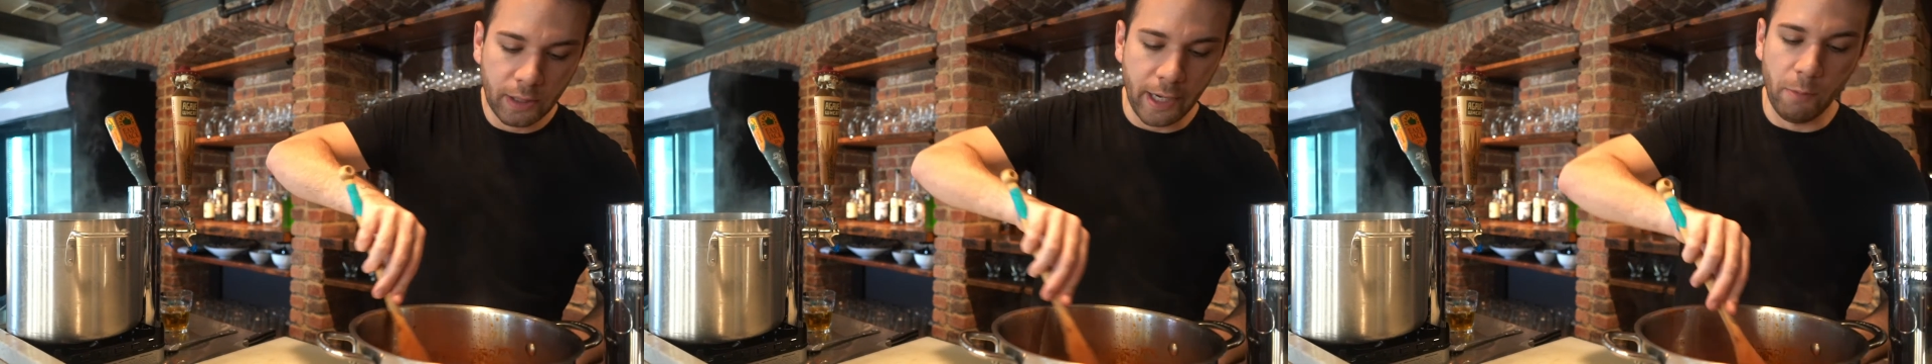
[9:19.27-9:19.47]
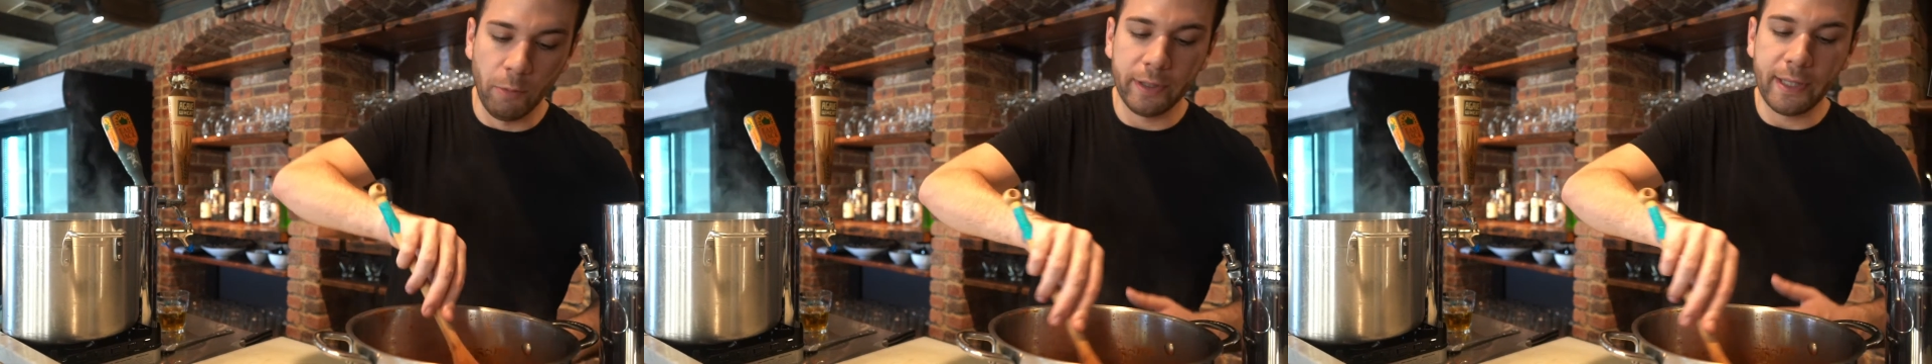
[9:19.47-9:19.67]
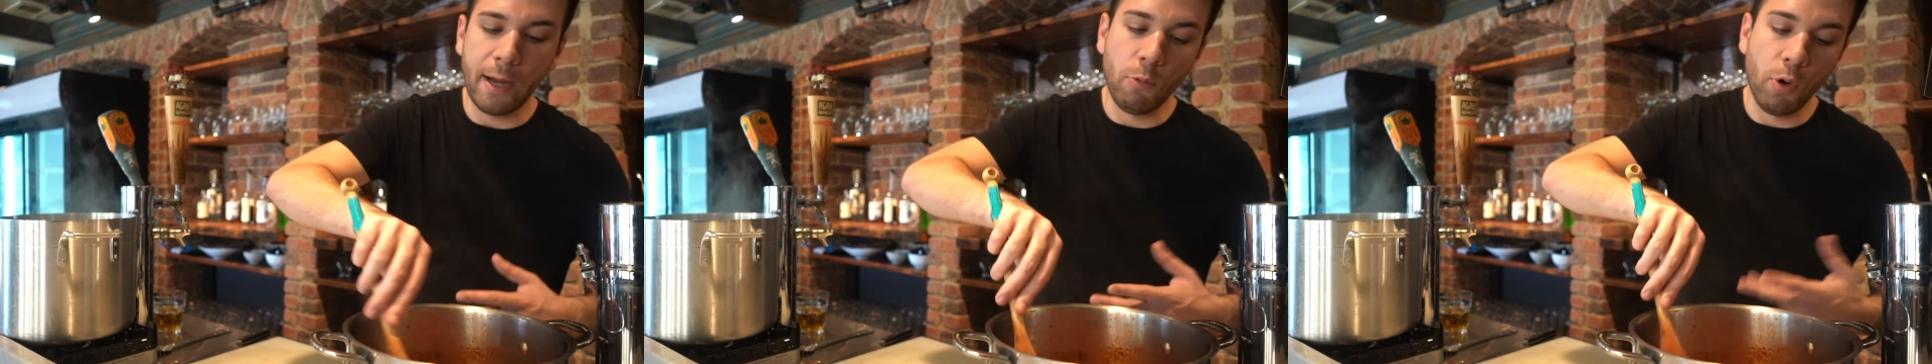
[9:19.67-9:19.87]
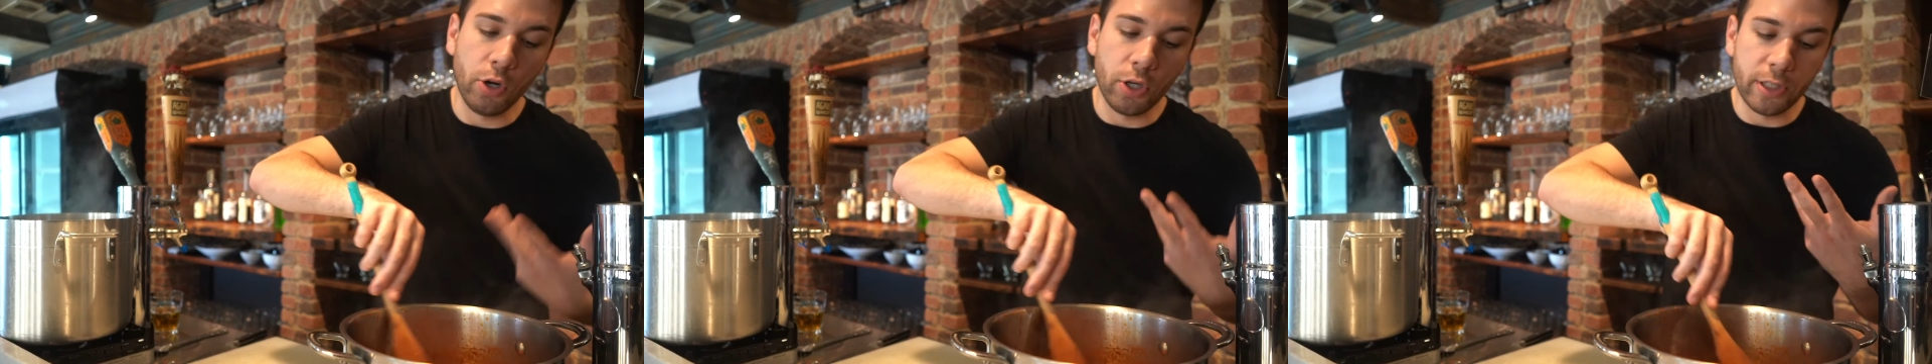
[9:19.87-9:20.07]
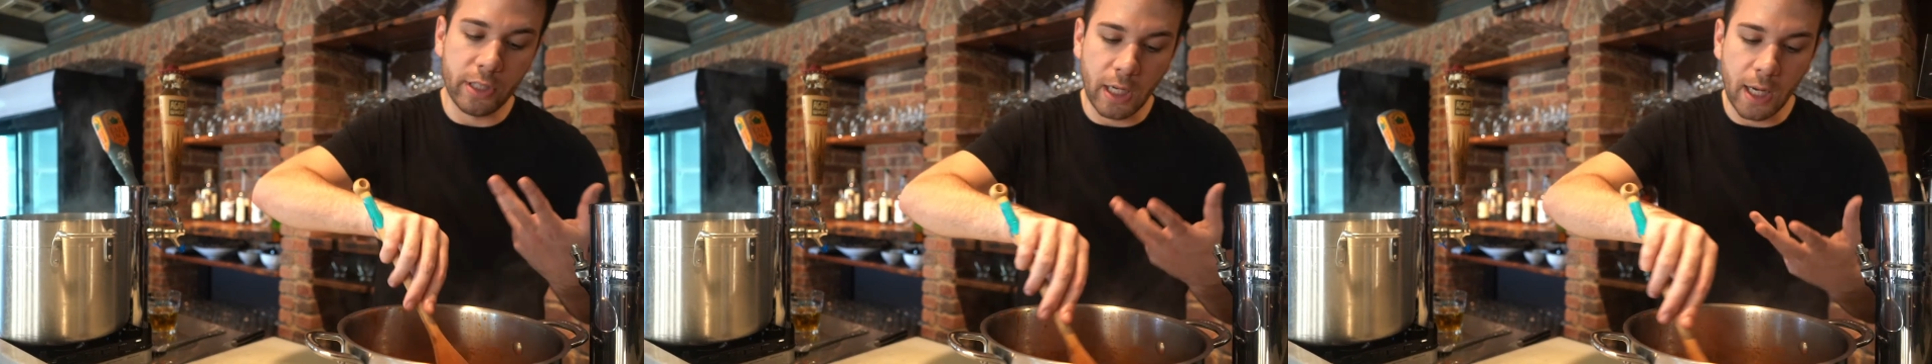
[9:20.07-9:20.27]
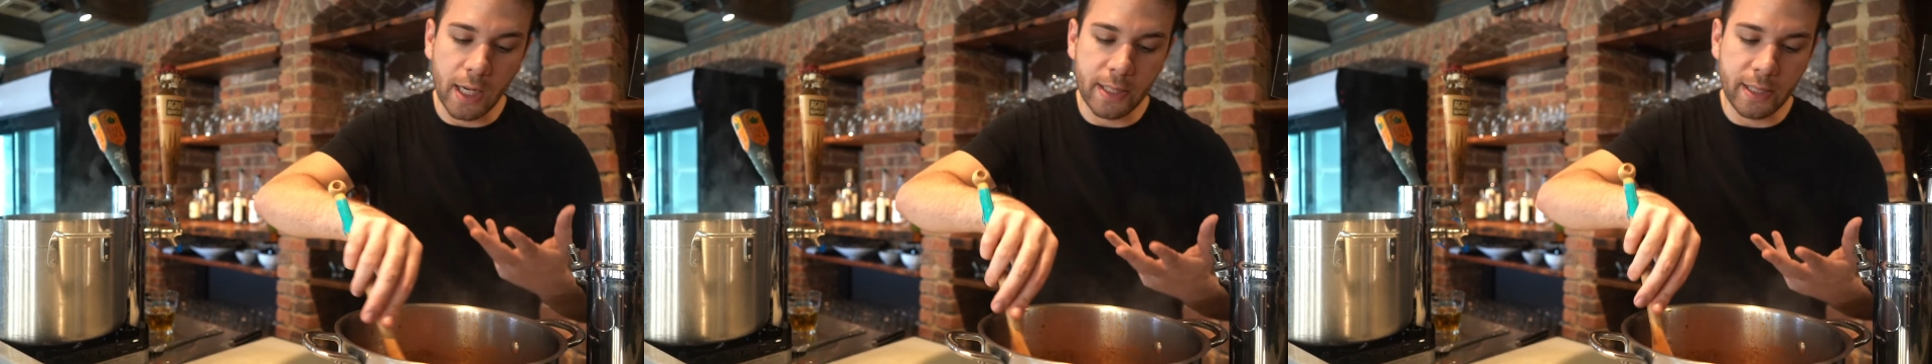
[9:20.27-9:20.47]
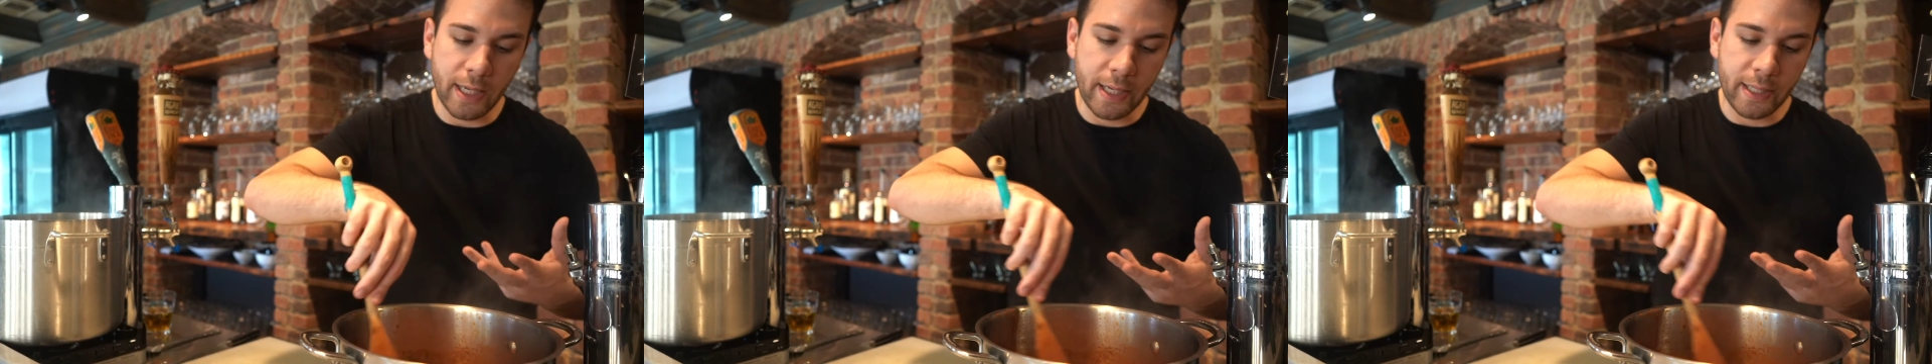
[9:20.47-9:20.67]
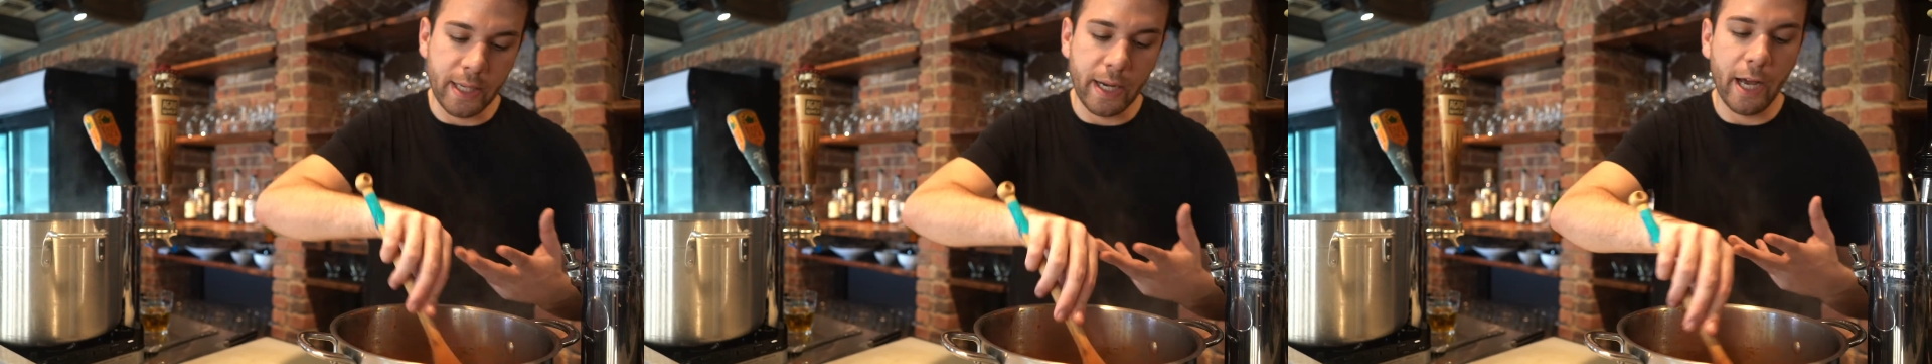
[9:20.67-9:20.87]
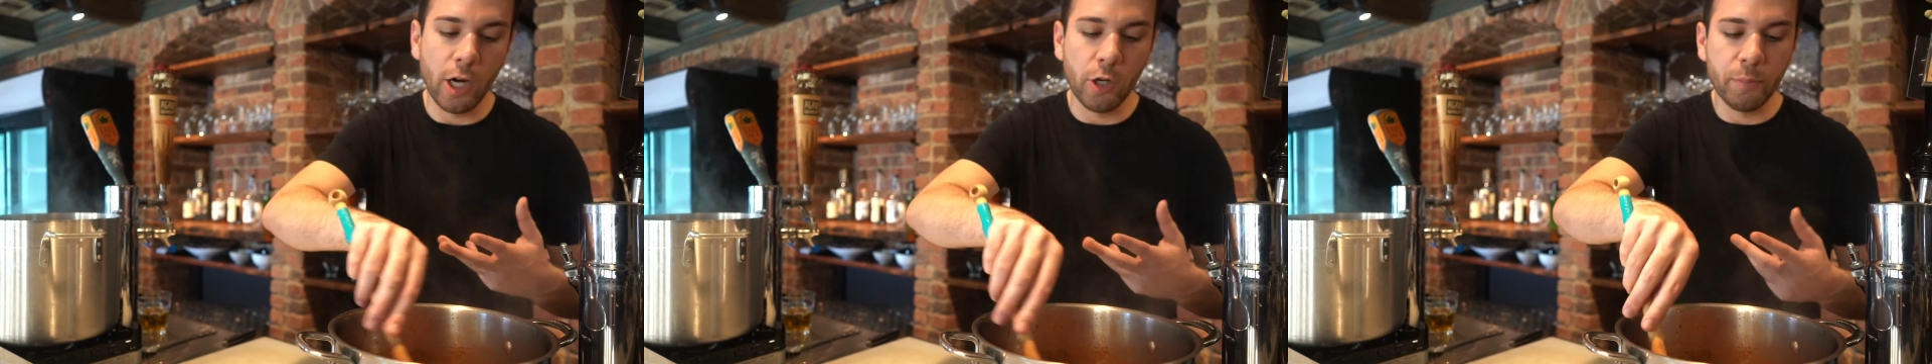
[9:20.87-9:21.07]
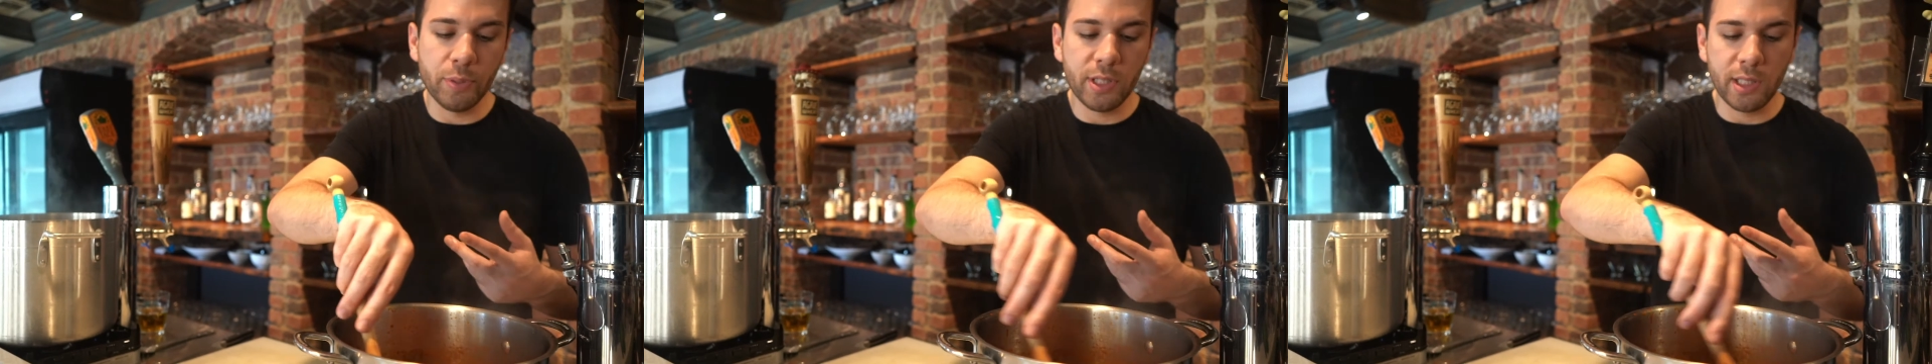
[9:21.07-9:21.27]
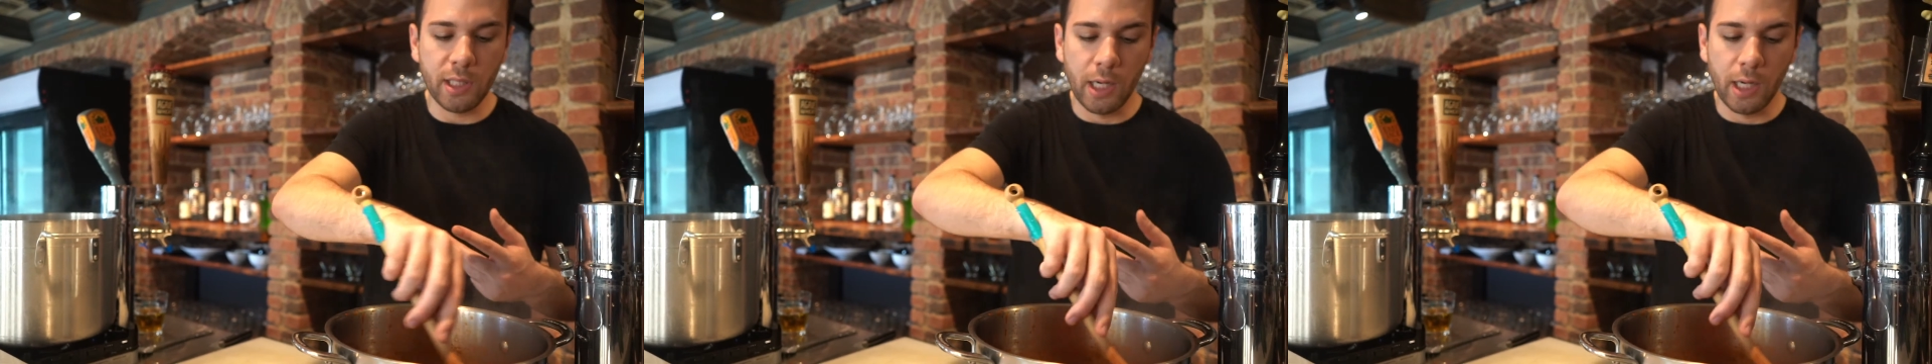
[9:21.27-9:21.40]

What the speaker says: And what that water does is it helps,